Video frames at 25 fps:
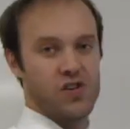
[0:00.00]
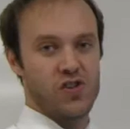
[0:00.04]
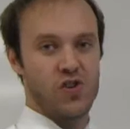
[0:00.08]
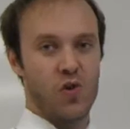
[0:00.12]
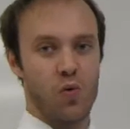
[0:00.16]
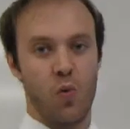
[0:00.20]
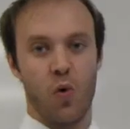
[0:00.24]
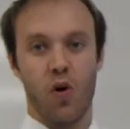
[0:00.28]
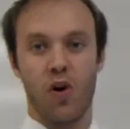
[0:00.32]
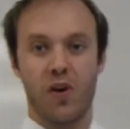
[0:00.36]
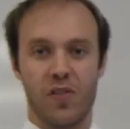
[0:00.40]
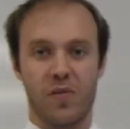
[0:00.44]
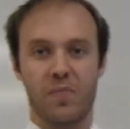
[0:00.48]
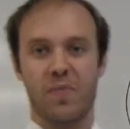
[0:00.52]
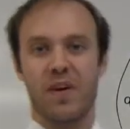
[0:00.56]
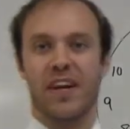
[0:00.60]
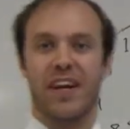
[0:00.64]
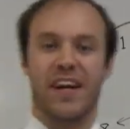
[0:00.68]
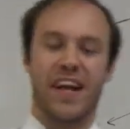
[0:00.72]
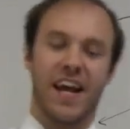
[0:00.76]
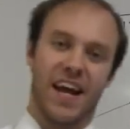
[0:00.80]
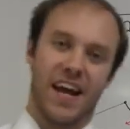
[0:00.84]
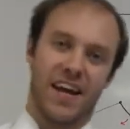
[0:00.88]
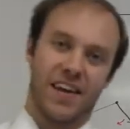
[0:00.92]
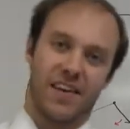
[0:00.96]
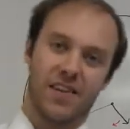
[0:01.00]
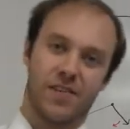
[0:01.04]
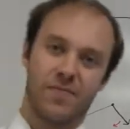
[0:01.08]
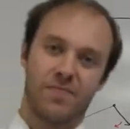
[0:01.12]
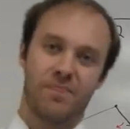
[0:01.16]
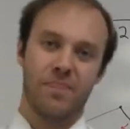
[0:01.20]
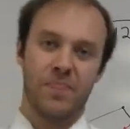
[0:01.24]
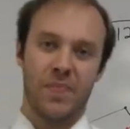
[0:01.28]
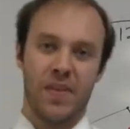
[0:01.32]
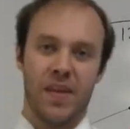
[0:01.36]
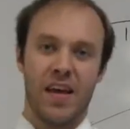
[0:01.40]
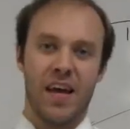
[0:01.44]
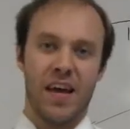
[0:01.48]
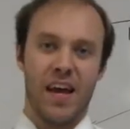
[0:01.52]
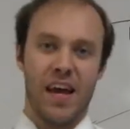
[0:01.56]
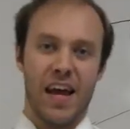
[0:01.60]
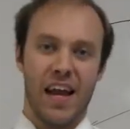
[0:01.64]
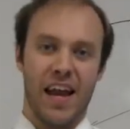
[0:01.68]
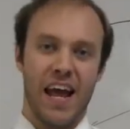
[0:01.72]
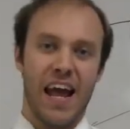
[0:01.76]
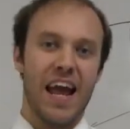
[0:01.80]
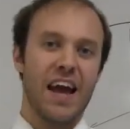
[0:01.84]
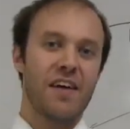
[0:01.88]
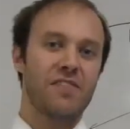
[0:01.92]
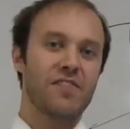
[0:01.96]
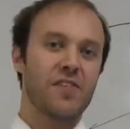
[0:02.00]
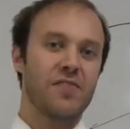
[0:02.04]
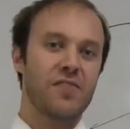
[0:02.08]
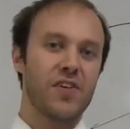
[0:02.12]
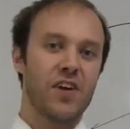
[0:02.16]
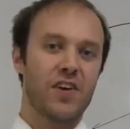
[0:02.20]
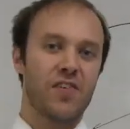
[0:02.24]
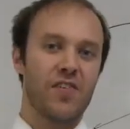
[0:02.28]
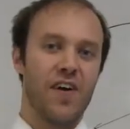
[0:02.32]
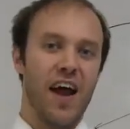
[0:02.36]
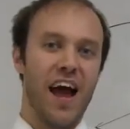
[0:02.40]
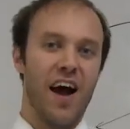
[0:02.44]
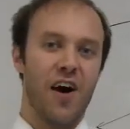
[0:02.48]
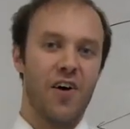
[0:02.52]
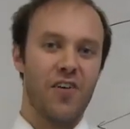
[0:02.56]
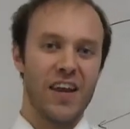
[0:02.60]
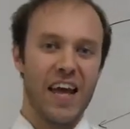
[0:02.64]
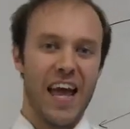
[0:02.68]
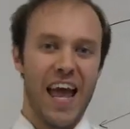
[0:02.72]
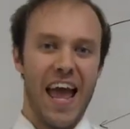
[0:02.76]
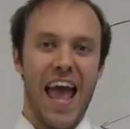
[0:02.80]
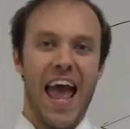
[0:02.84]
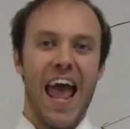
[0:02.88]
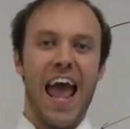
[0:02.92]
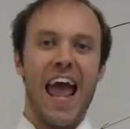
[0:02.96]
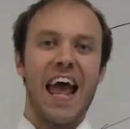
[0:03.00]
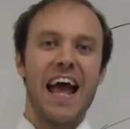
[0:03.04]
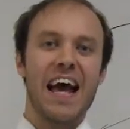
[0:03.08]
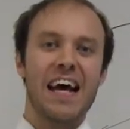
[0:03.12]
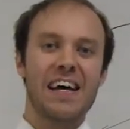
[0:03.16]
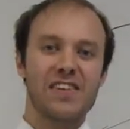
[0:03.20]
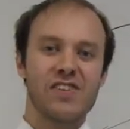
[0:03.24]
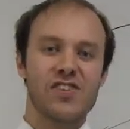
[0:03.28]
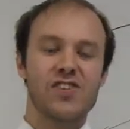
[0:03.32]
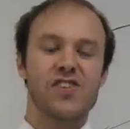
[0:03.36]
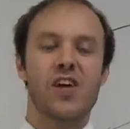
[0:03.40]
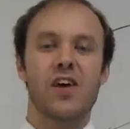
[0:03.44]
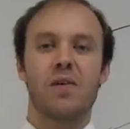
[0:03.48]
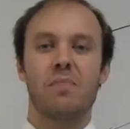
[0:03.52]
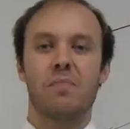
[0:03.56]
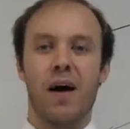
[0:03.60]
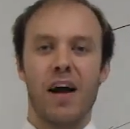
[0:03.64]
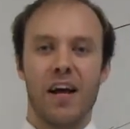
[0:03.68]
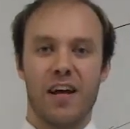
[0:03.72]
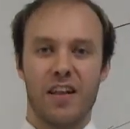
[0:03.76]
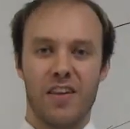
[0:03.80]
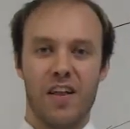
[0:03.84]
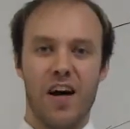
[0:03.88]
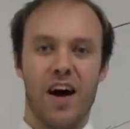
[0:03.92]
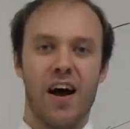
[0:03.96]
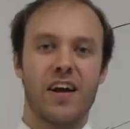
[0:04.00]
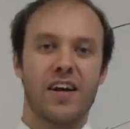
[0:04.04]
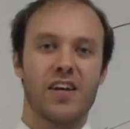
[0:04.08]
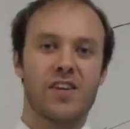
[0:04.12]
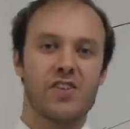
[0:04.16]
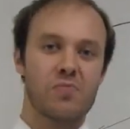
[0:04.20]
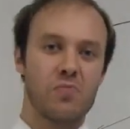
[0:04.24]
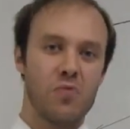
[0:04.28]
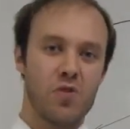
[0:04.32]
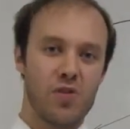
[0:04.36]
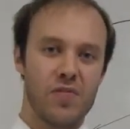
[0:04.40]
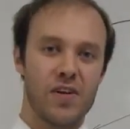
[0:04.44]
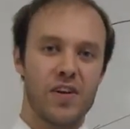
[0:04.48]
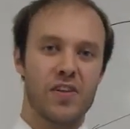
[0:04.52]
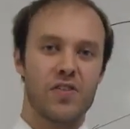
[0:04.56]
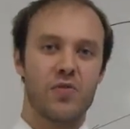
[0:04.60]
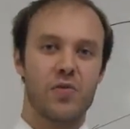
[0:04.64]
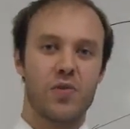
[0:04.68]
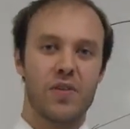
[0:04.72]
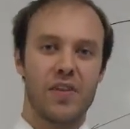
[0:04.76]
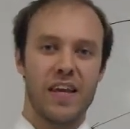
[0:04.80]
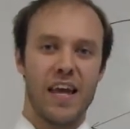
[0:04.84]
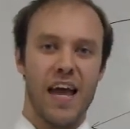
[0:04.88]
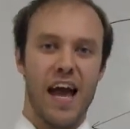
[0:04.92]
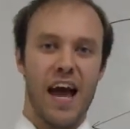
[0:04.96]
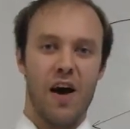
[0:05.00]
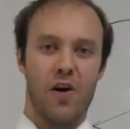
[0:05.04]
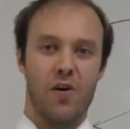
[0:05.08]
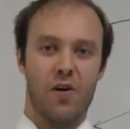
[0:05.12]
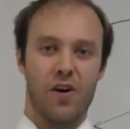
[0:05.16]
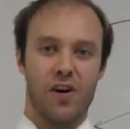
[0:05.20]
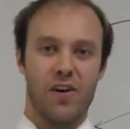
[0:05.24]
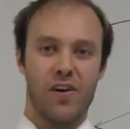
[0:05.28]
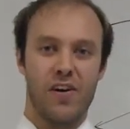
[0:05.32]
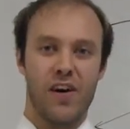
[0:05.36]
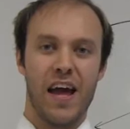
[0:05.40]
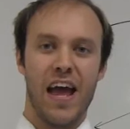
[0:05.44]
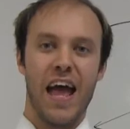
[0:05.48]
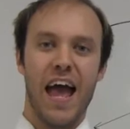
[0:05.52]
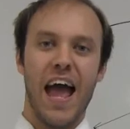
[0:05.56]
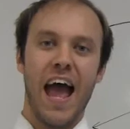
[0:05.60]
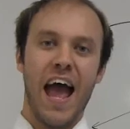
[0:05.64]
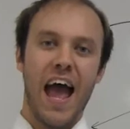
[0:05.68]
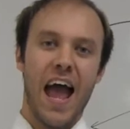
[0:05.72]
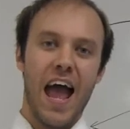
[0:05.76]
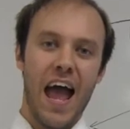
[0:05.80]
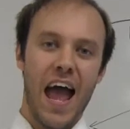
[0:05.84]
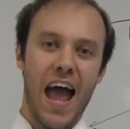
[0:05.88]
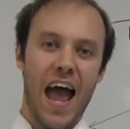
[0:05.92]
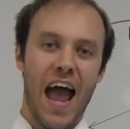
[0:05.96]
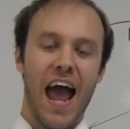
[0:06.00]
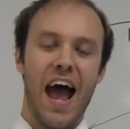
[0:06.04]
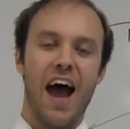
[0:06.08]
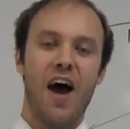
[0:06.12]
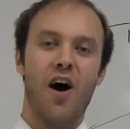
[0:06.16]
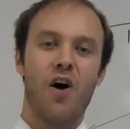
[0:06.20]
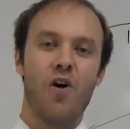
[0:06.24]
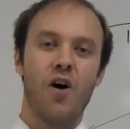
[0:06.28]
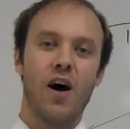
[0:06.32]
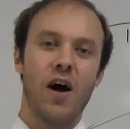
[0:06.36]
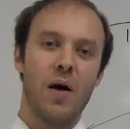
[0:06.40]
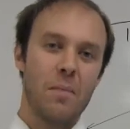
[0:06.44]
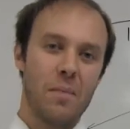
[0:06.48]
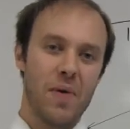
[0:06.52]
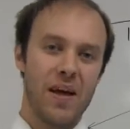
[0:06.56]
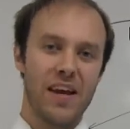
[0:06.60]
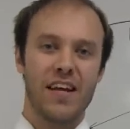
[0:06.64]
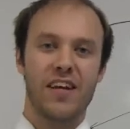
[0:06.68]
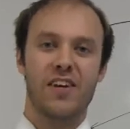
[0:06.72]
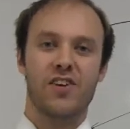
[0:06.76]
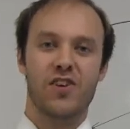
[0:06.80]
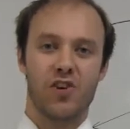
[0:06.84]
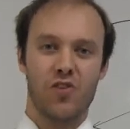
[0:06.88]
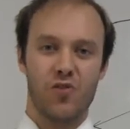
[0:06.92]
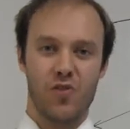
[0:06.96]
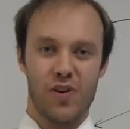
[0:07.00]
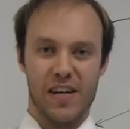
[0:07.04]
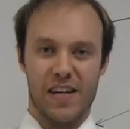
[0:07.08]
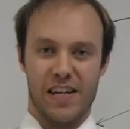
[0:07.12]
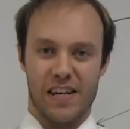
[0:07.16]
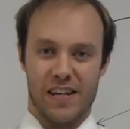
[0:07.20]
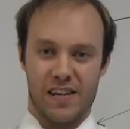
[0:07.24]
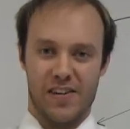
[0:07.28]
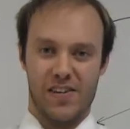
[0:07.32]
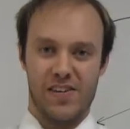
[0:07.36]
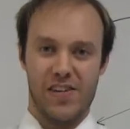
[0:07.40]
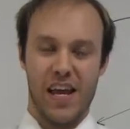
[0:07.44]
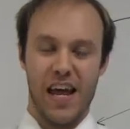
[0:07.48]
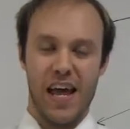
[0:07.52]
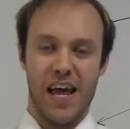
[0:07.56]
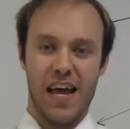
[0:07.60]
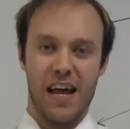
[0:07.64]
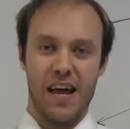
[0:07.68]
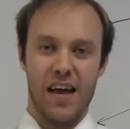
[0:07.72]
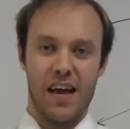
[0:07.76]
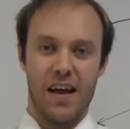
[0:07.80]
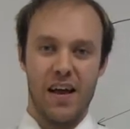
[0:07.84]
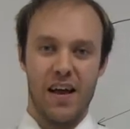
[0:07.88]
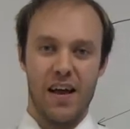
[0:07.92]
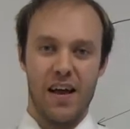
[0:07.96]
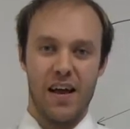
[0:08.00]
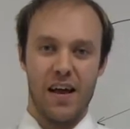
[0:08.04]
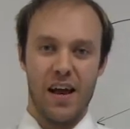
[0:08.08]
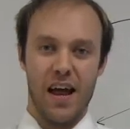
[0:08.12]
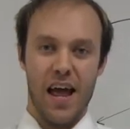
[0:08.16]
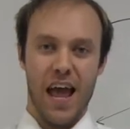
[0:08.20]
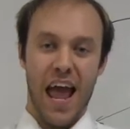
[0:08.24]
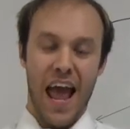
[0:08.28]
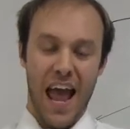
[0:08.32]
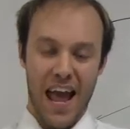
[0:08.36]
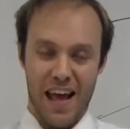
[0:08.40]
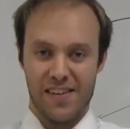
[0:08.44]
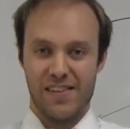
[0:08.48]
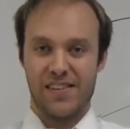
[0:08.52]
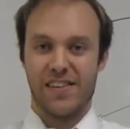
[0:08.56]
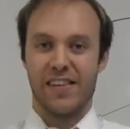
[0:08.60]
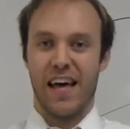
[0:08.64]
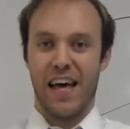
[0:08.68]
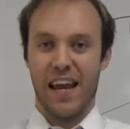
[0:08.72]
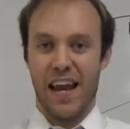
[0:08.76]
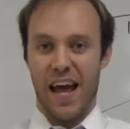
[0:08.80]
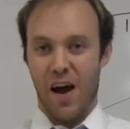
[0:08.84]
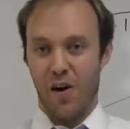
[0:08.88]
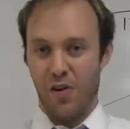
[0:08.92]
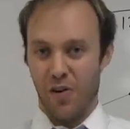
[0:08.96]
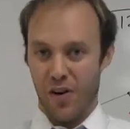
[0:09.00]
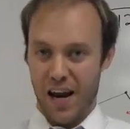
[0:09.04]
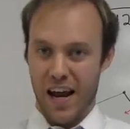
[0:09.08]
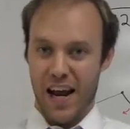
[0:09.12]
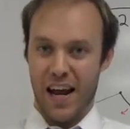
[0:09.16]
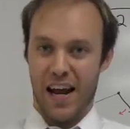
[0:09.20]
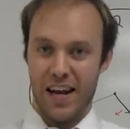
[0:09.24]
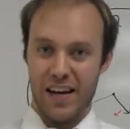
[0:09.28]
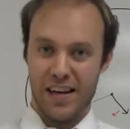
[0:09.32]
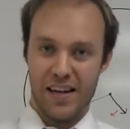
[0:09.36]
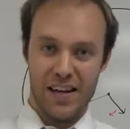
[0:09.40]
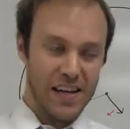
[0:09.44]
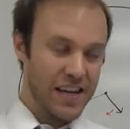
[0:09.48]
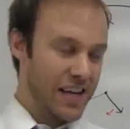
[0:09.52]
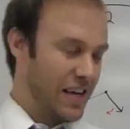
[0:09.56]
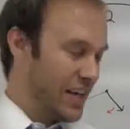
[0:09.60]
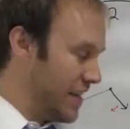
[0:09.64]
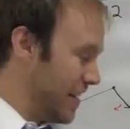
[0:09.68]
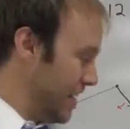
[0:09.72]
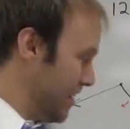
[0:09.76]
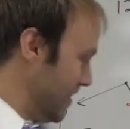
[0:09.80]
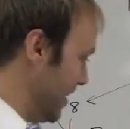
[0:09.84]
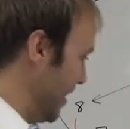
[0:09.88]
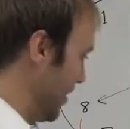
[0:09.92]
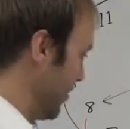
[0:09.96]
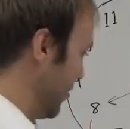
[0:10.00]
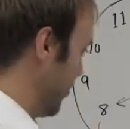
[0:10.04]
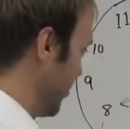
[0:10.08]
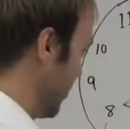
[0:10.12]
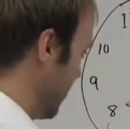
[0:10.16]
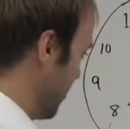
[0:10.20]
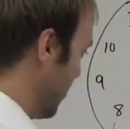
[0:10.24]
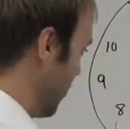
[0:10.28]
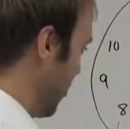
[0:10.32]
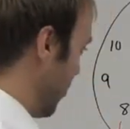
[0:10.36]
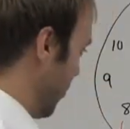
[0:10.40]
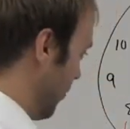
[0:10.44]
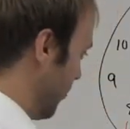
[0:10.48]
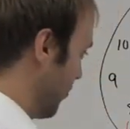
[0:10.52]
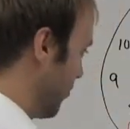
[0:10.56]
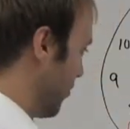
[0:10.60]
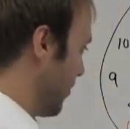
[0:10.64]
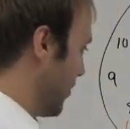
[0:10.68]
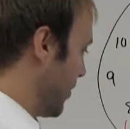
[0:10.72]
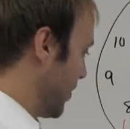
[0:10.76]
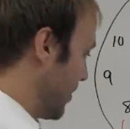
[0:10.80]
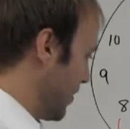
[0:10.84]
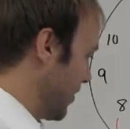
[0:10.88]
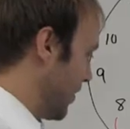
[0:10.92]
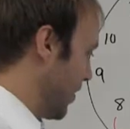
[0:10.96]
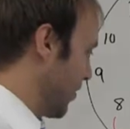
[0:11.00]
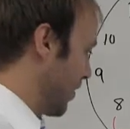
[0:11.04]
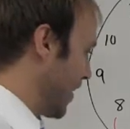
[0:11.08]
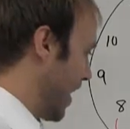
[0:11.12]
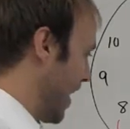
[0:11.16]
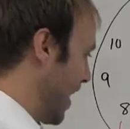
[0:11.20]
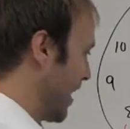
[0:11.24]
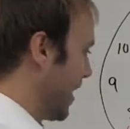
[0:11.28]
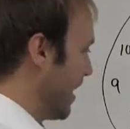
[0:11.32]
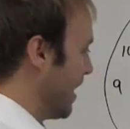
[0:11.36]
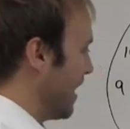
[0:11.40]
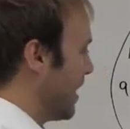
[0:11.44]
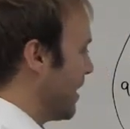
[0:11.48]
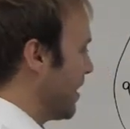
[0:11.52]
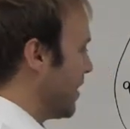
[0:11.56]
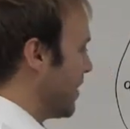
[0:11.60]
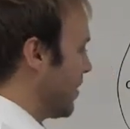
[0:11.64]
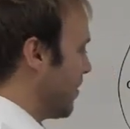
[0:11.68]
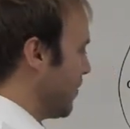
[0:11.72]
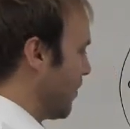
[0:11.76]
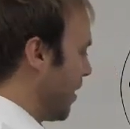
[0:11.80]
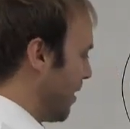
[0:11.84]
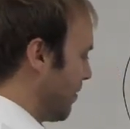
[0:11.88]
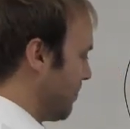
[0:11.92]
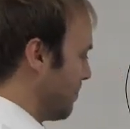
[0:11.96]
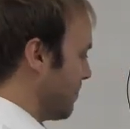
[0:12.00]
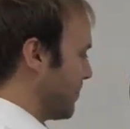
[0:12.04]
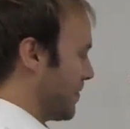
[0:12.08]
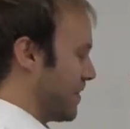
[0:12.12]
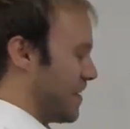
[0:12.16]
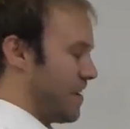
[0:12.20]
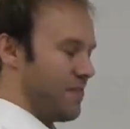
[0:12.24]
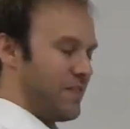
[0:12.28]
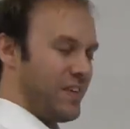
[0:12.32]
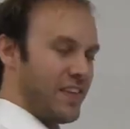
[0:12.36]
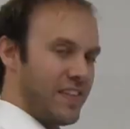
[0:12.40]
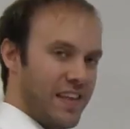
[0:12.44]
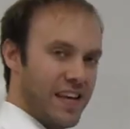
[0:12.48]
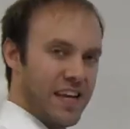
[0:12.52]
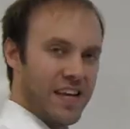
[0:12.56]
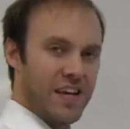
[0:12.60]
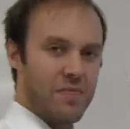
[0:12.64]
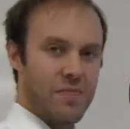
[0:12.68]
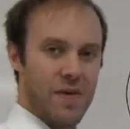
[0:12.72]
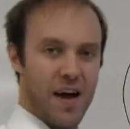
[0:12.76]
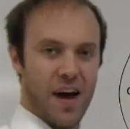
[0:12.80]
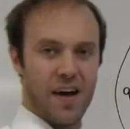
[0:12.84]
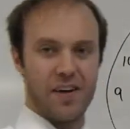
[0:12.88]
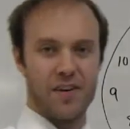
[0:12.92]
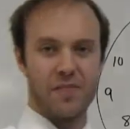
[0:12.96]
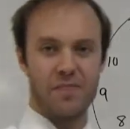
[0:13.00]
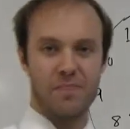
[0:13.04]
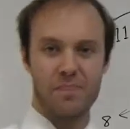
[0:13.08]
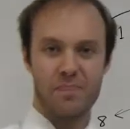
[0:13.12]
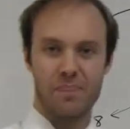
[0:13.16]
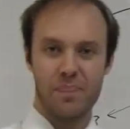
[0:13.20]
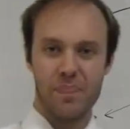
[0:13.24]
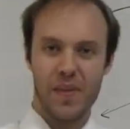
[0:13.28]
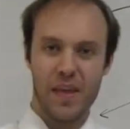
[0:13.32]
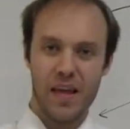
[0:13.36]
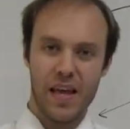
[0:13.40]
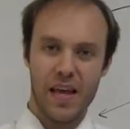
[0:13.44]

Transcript: toward the minute hand. And I have to figure out, as my clock is moving through the hour, how many degrees has that hour hand continued to move, okay? Well, if you think about it,